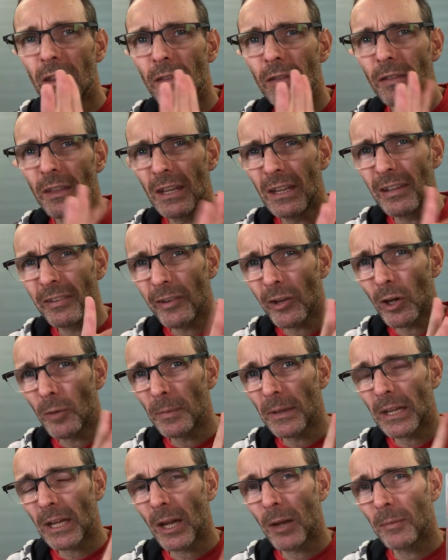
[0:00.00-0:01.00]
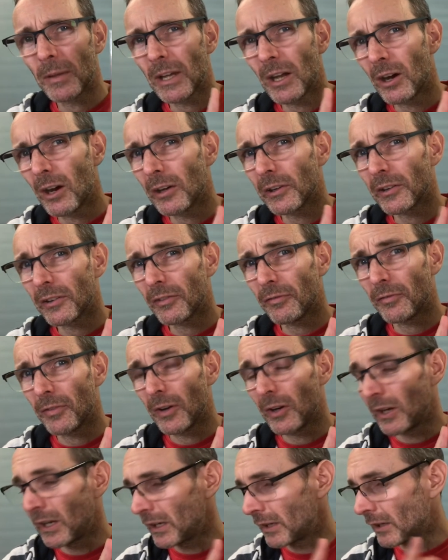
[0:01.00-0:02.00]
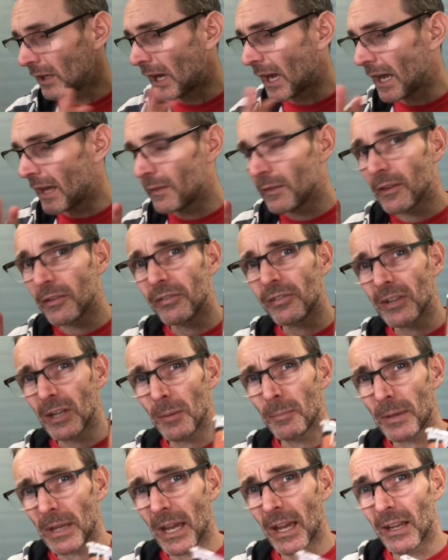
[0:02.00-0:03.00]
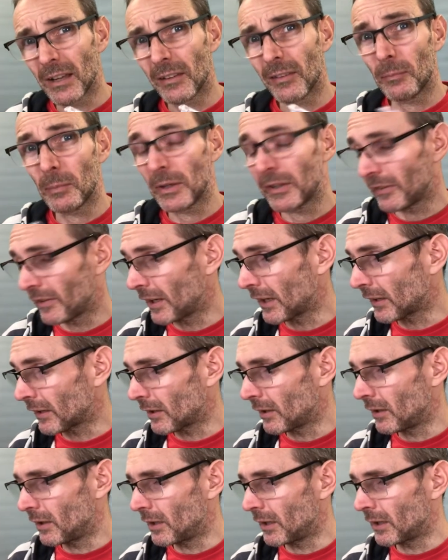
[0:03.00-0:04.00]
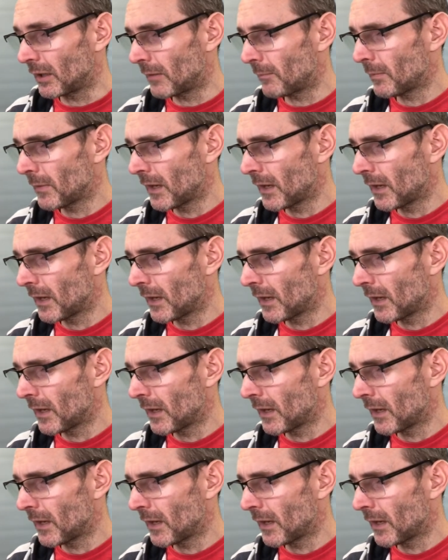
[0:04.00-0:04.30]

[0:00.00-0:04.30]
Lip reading: These are becoming harder to find, and the slipcase particularly.